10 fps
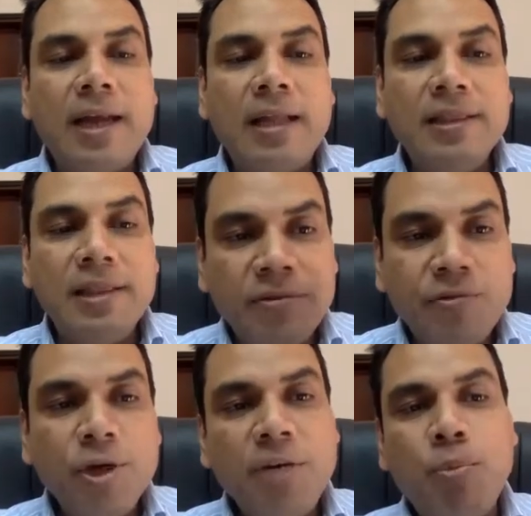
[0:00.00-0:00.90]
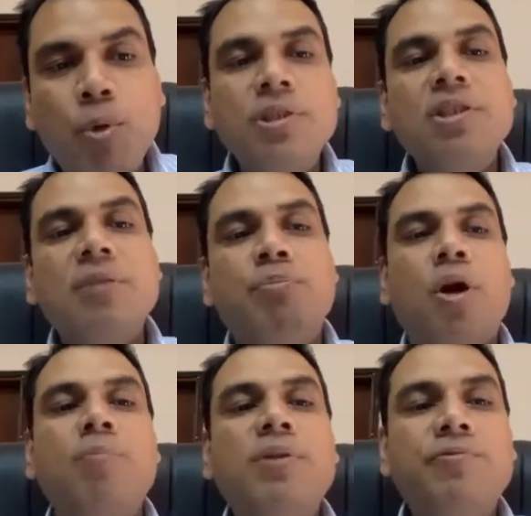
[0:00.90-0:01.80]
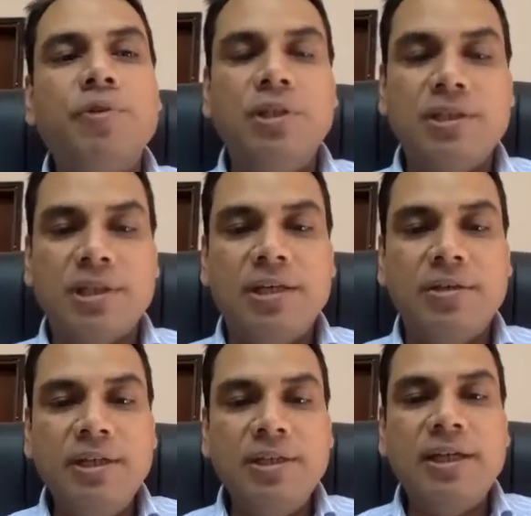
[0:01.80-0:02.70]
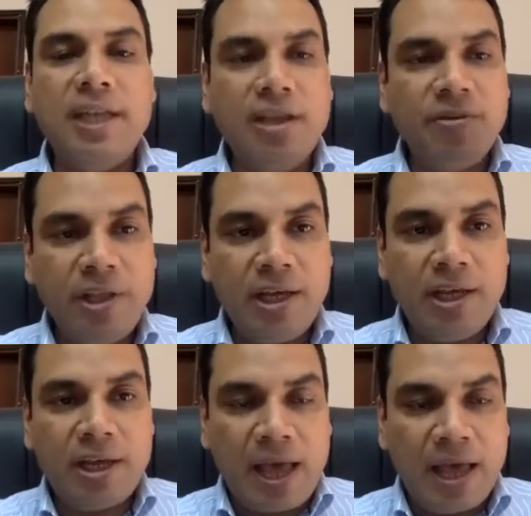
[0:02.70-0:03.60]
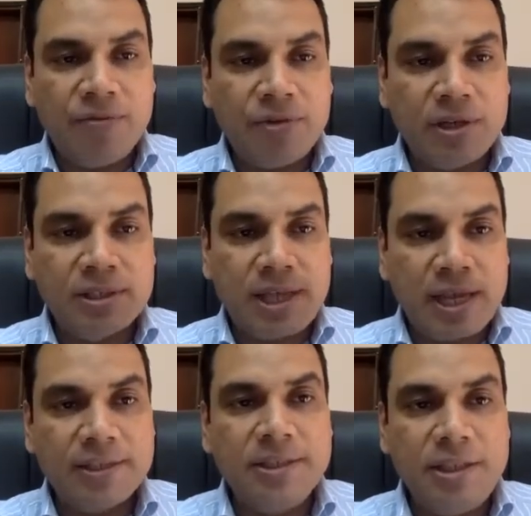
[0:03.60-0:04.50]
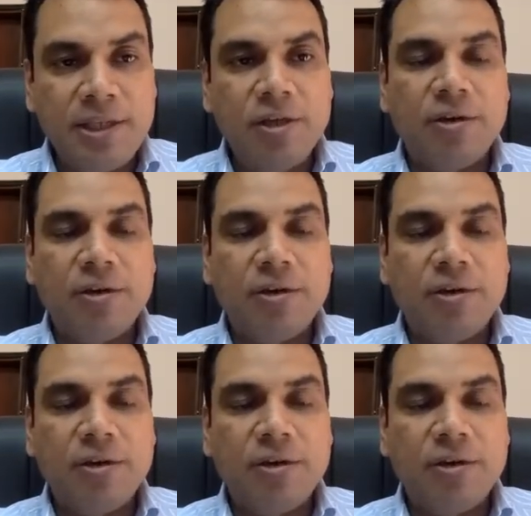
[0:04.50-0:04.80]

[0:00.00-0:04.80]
And therefore it poses a problem for these countries, that if they have a scarcity